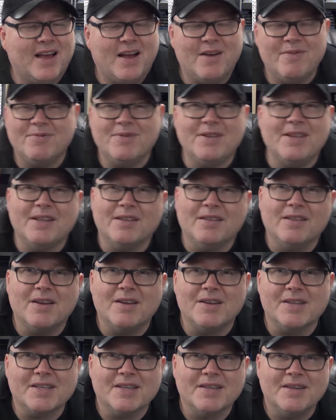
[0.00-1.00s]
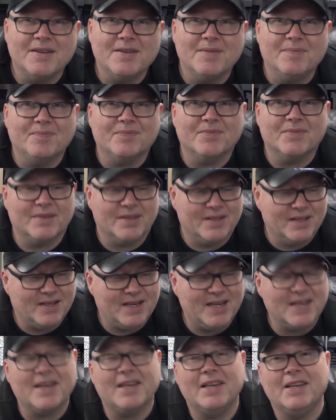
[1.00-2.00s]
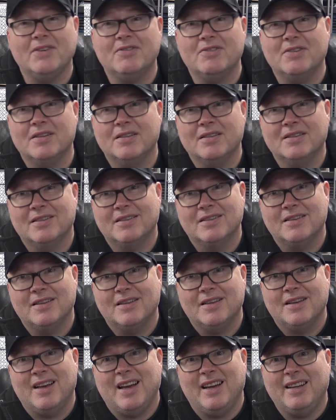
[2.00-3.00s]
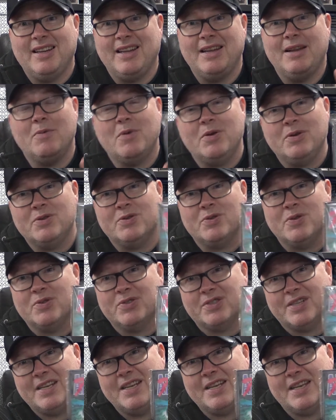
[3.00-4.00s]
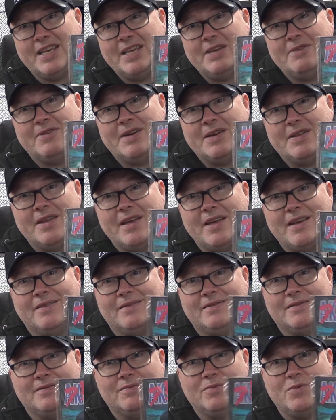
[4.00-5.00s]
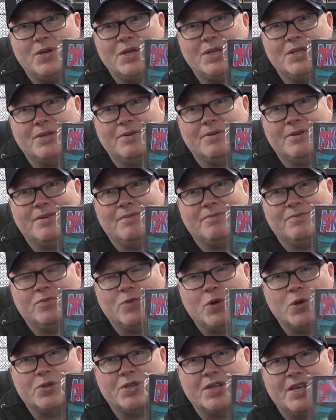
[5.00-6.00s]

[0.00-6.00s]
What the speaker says: really like Akira. And anyone who's not seen Akira out there, what are you doing? Watch